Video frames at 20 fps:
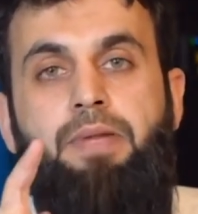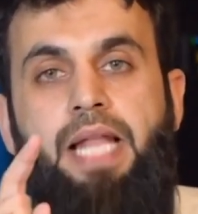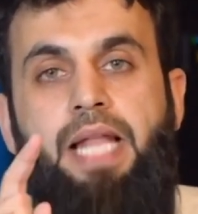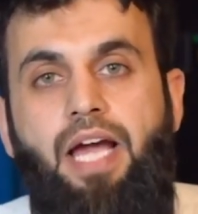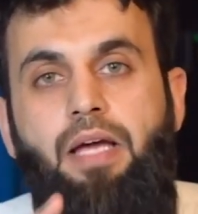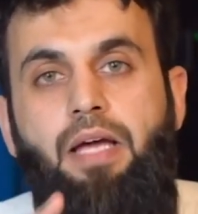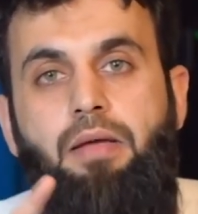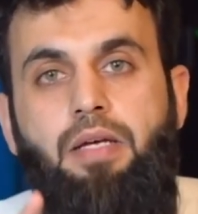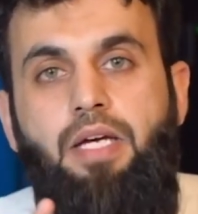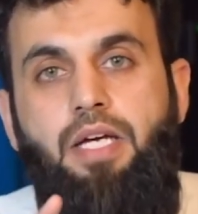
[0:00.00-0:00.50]

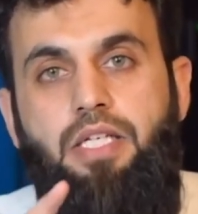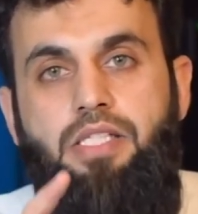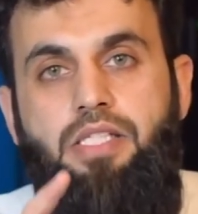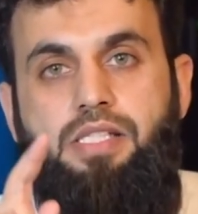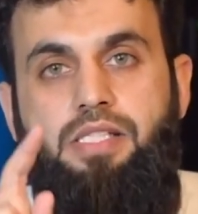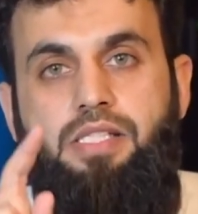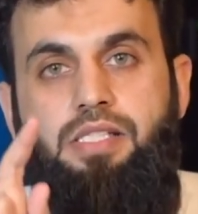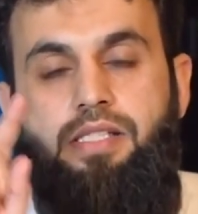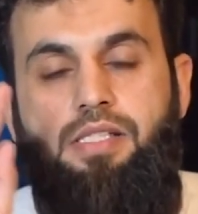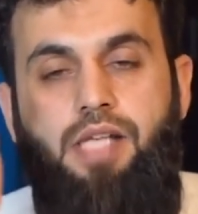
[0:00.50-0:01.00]
black
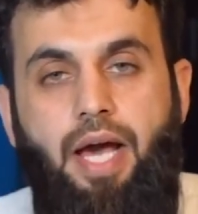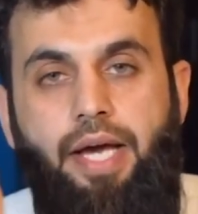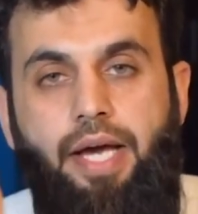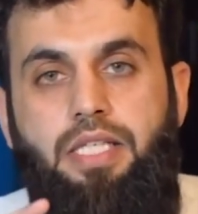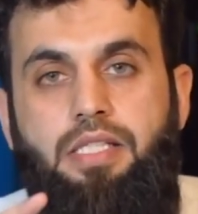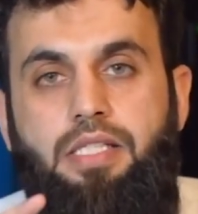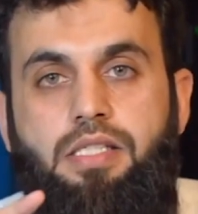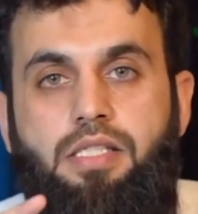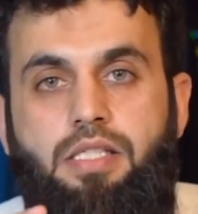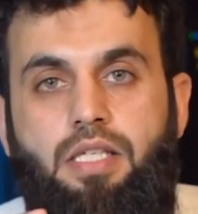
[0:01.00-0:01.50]

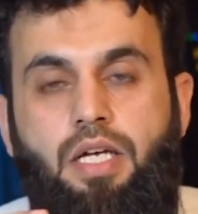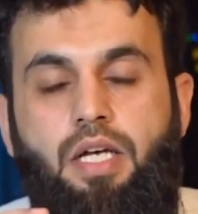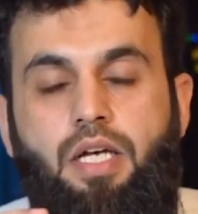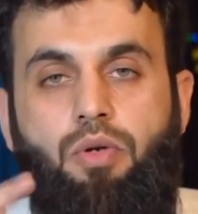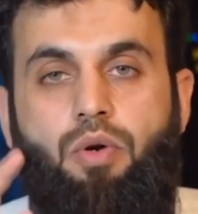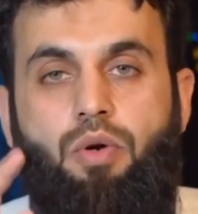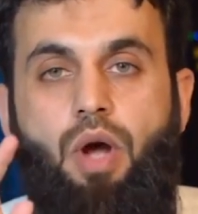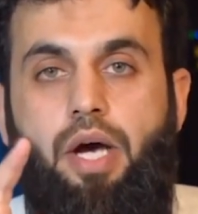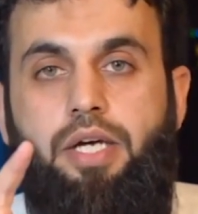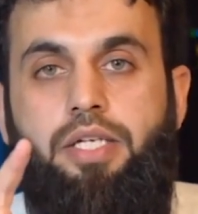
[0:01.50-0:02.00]
signs,
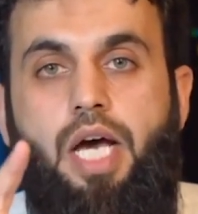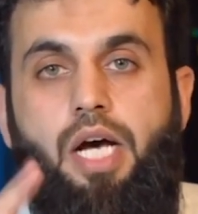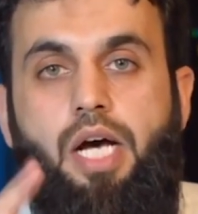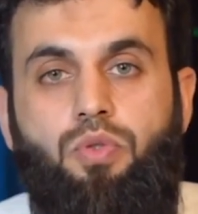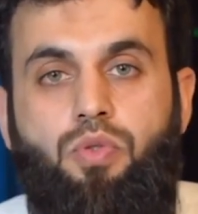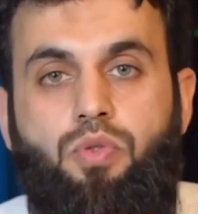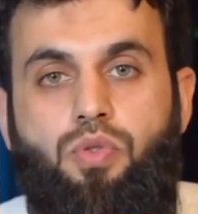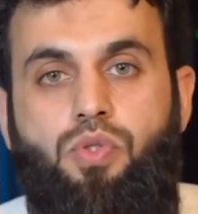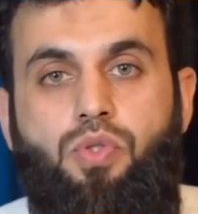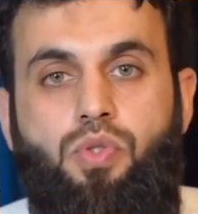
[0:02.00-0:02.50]

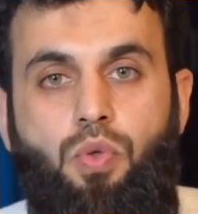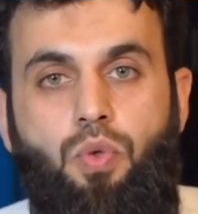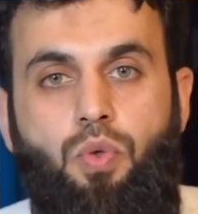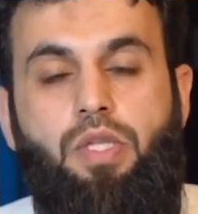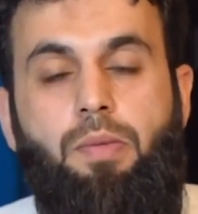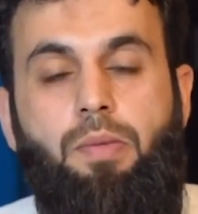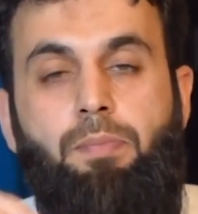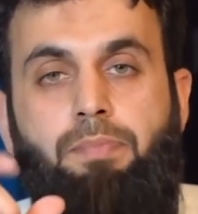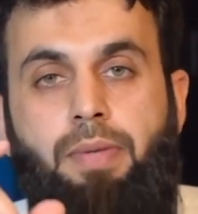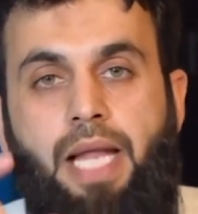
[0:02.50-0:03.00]
Ra'ayatul
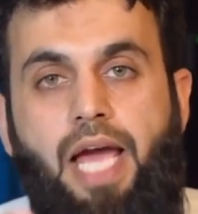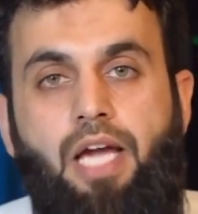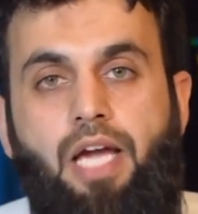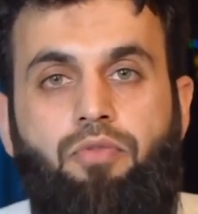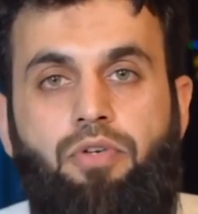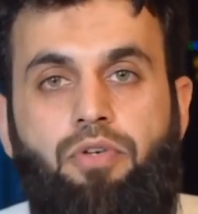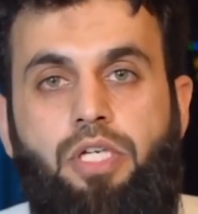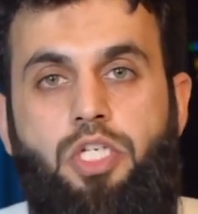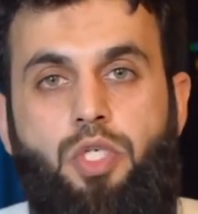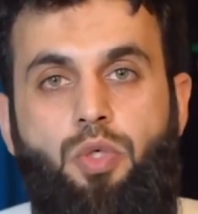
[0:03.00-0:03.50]
Sud,
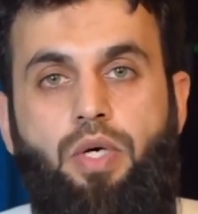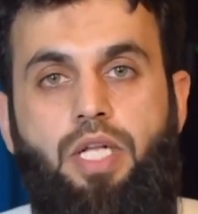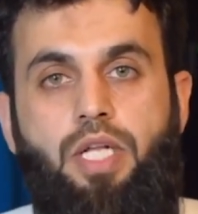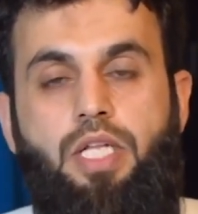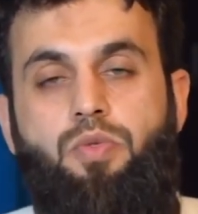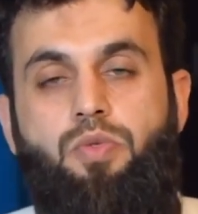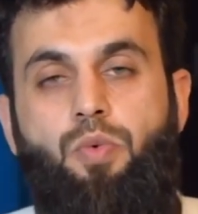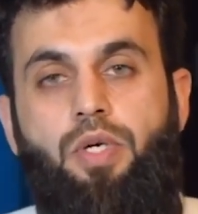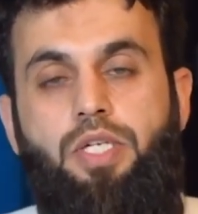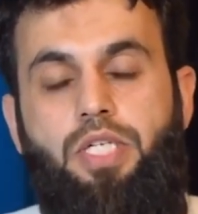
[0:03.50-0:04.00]
black
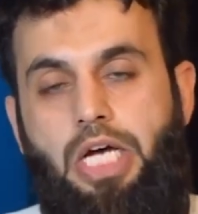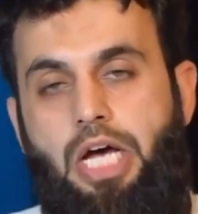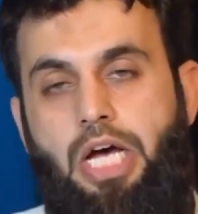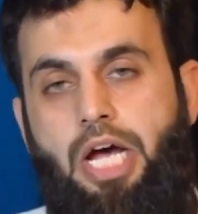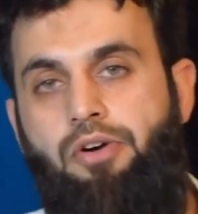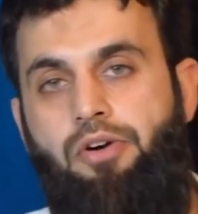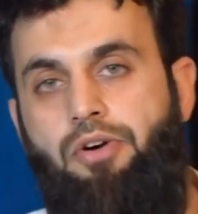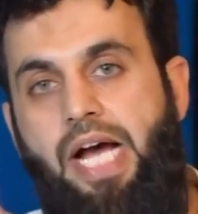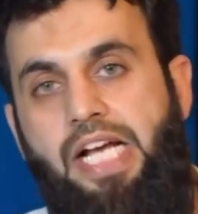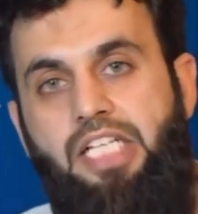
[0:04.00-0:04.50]
visuals would
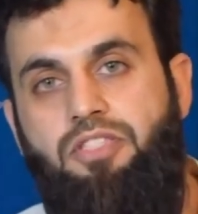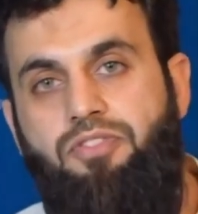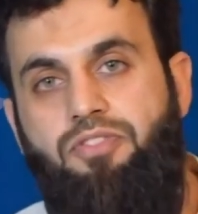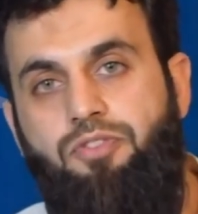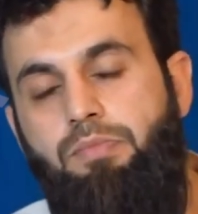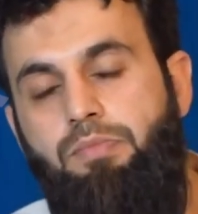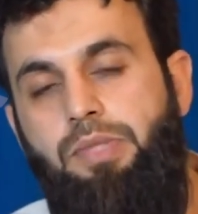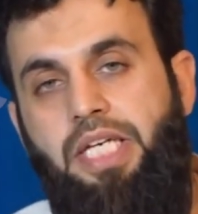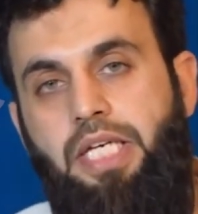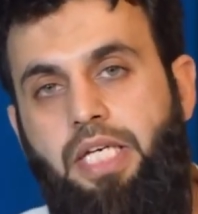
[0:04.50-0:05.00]
arise
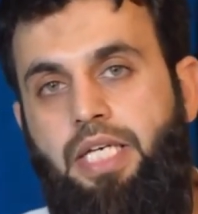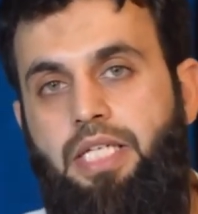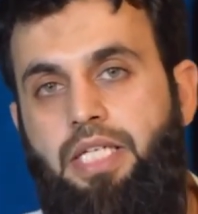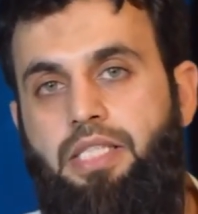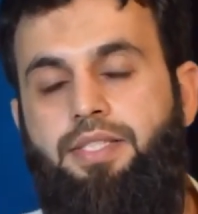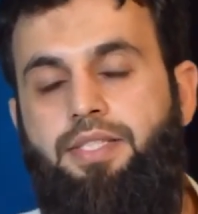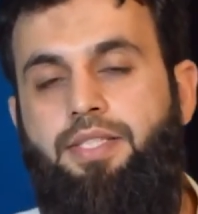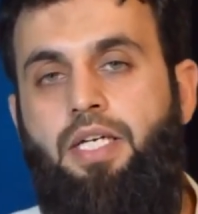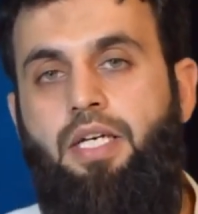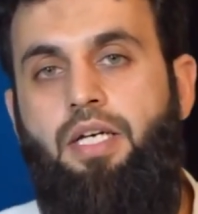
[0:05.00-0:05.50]
from the
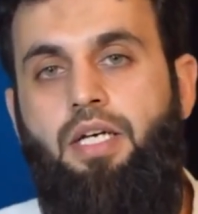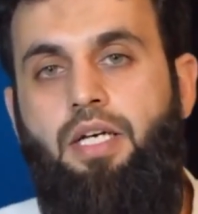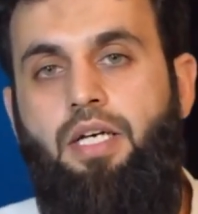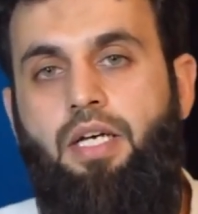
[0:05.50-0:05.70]
east.